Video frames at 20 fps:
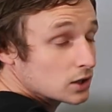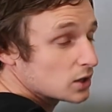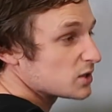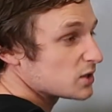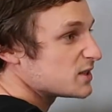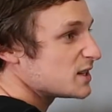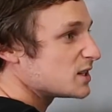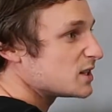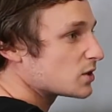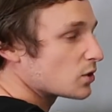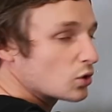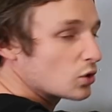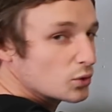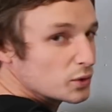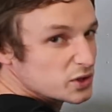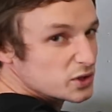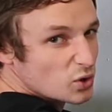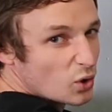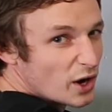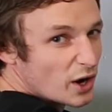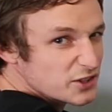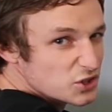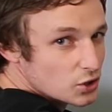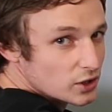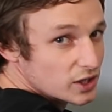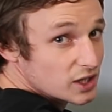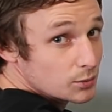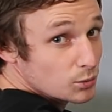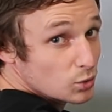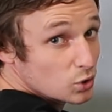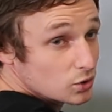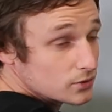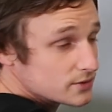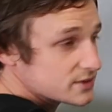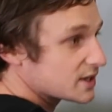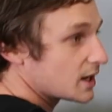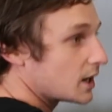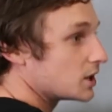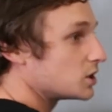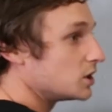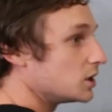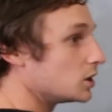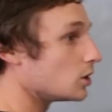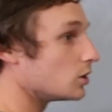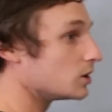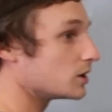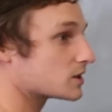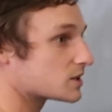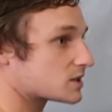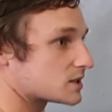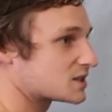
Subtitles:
Because these are always quite tricky moves, actually going